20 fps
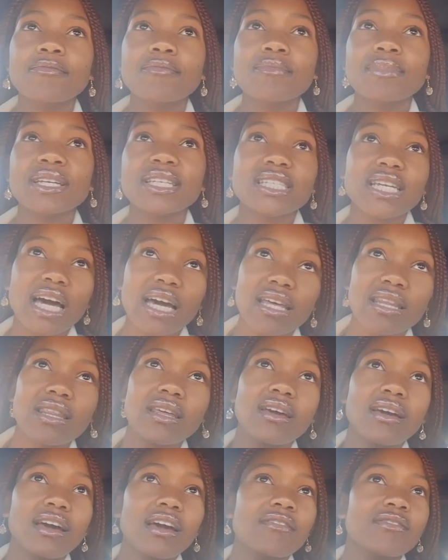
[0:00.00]
been
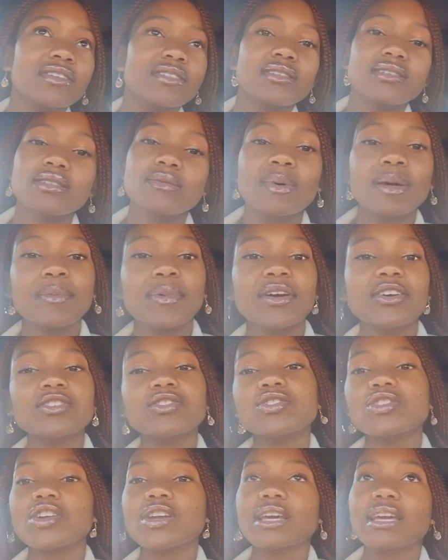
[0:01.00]
tithing ever since my
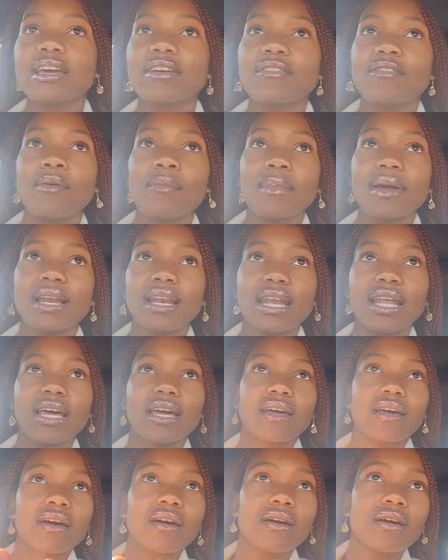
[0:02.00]
parents started giving me,
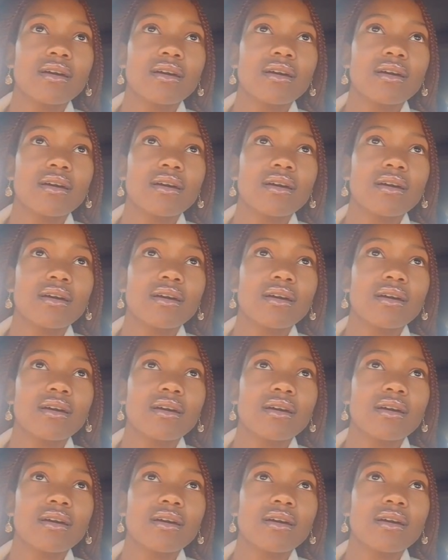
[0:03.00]
like,